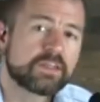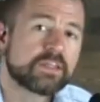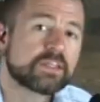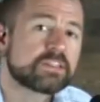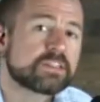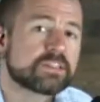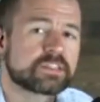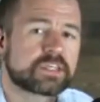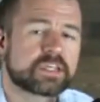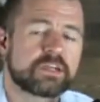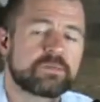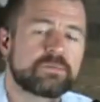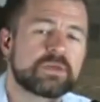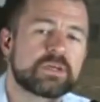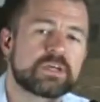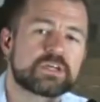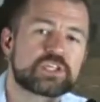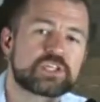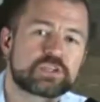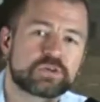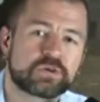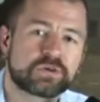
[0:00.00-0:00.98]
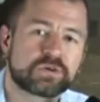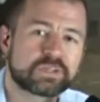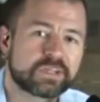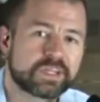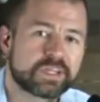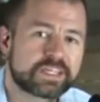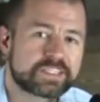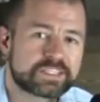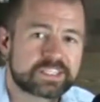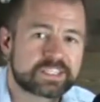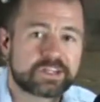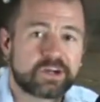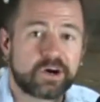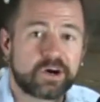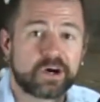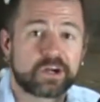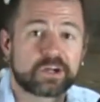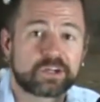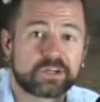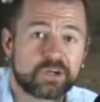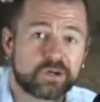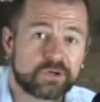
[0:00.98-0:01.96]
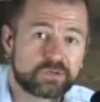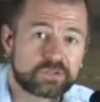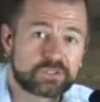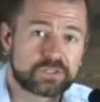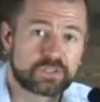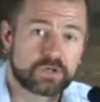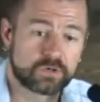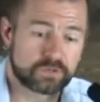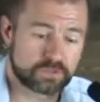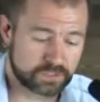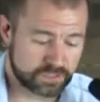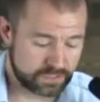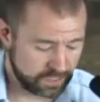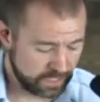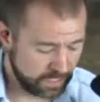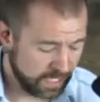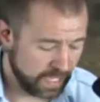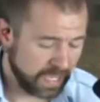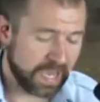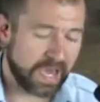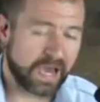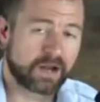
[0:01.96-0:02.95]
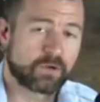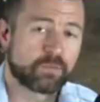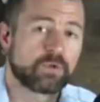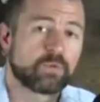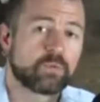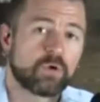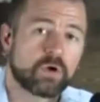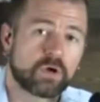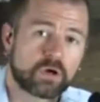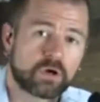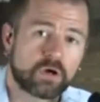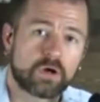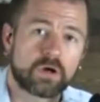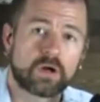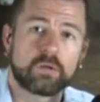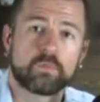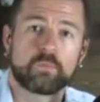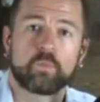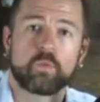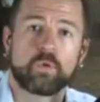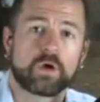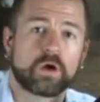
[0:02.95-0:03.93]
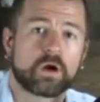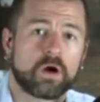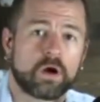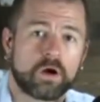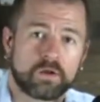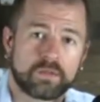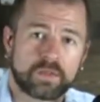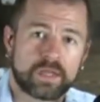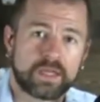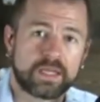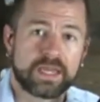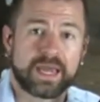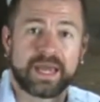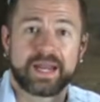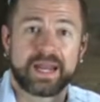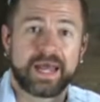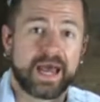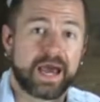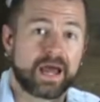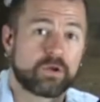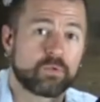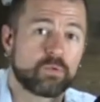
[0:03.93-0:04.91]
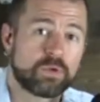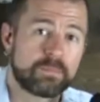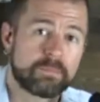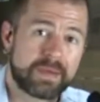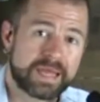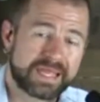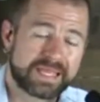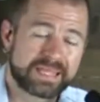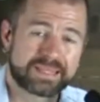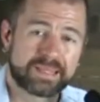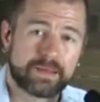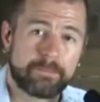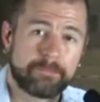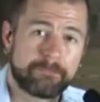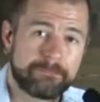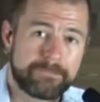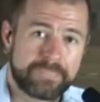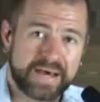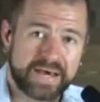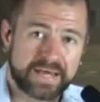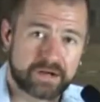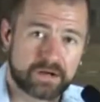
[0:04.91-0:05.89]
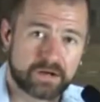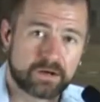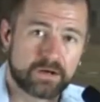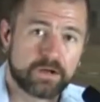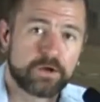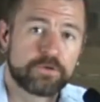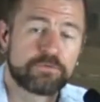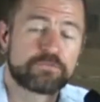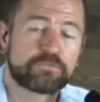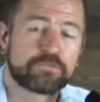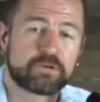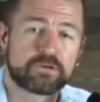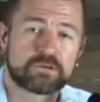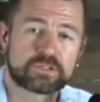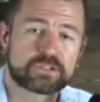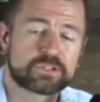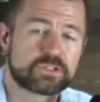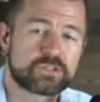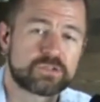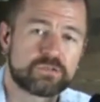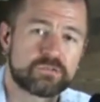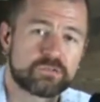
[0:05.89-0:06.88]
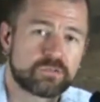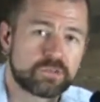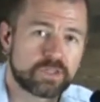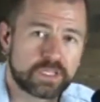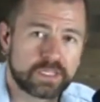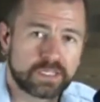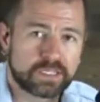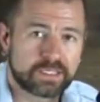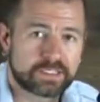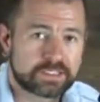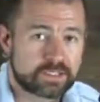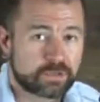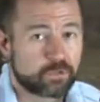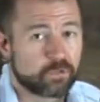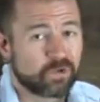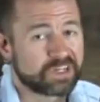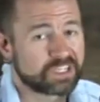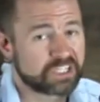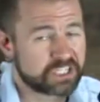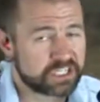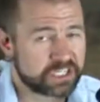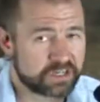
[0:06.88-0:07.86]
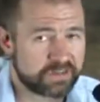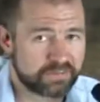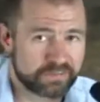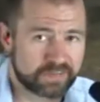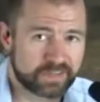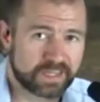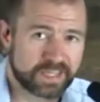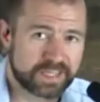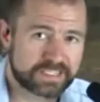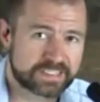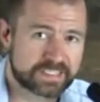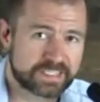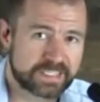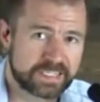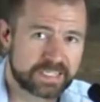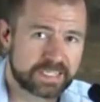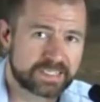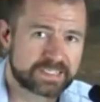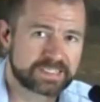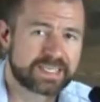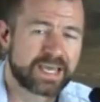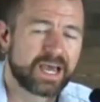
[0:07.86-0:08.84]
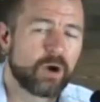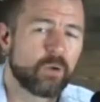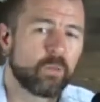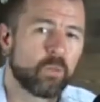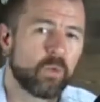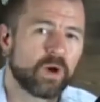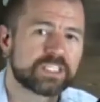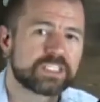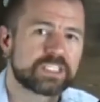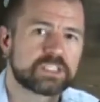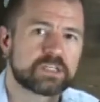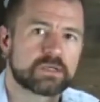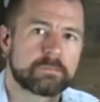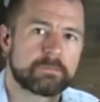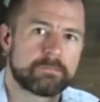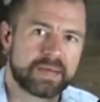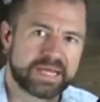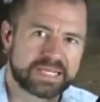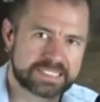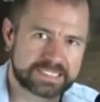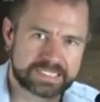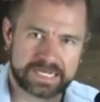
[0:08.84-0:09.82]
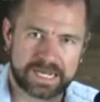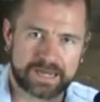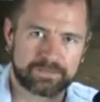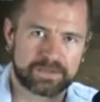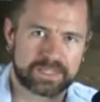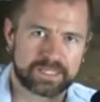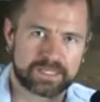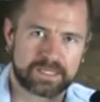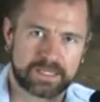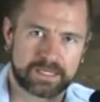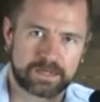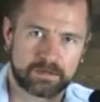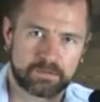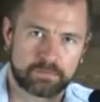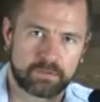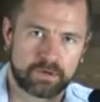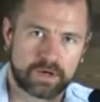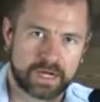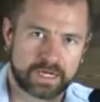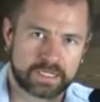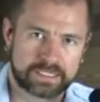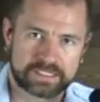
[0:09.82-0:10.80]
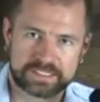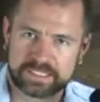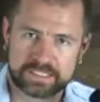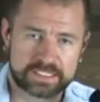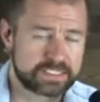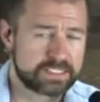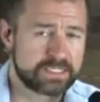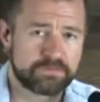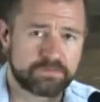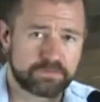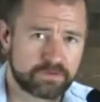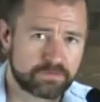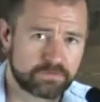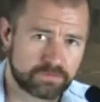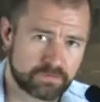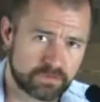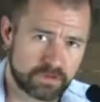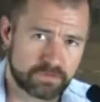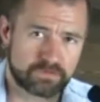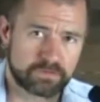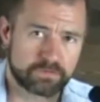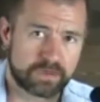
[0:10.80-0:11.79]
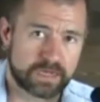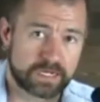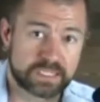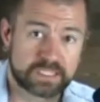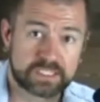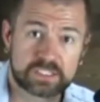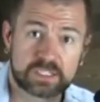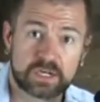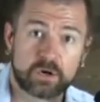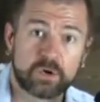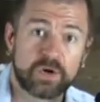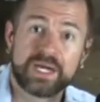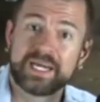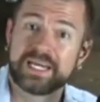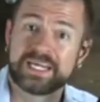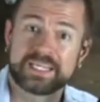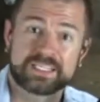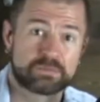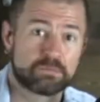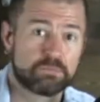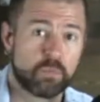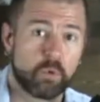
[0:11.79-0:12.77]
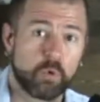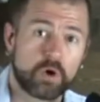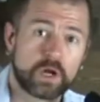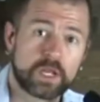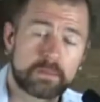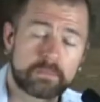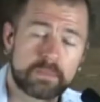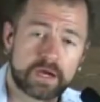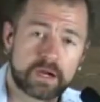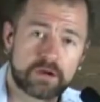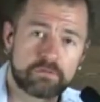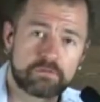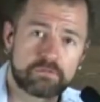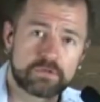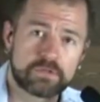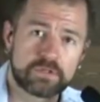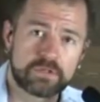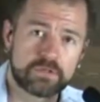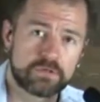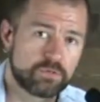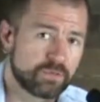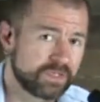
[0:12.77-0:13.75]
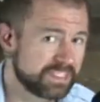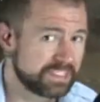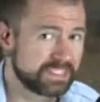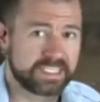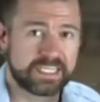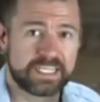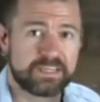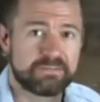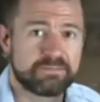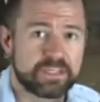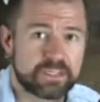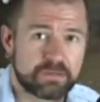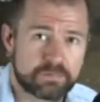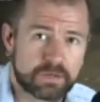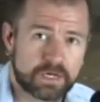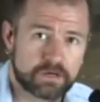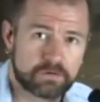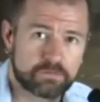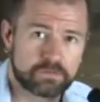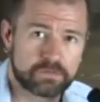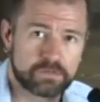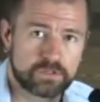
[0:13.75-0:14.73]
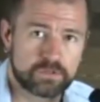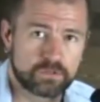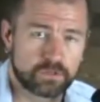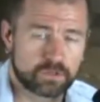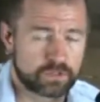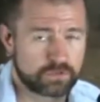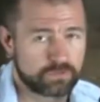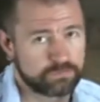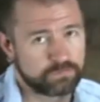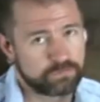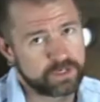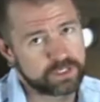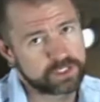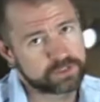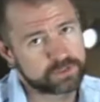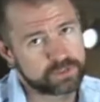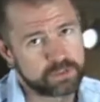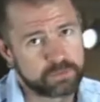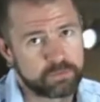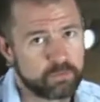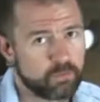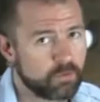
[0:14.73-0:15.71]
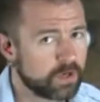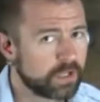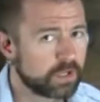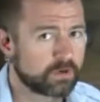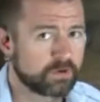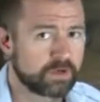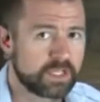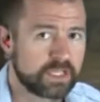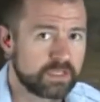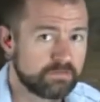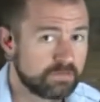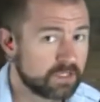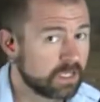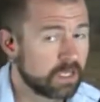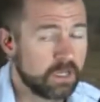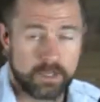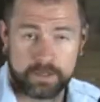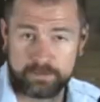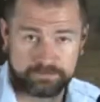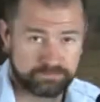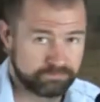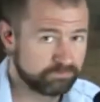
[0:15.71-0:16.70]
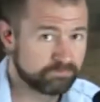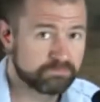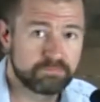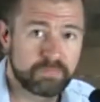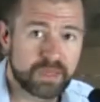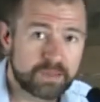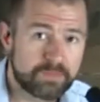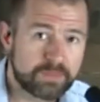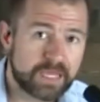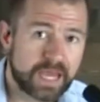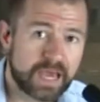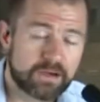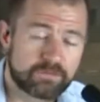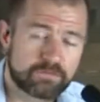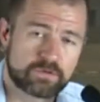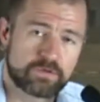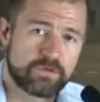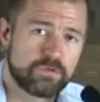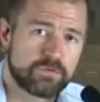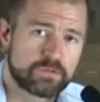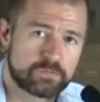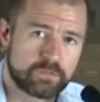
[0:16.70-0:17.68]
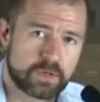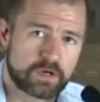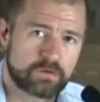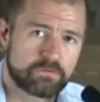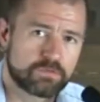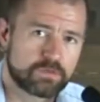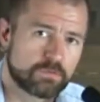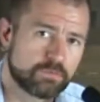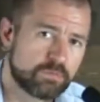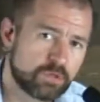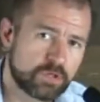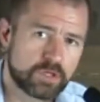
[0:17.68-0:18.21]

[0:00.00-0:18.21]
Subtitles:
This is going to be a short lesson on ghost notes. How do we work on them? What are they? And how do we make them better? First two things. Question of the lesson is, what's your best time of the day to practice? It's different for everybody. So is morning better for you? Is evening better for you? Are you fresher in the morning or evening? Maybe afternoon's better for you.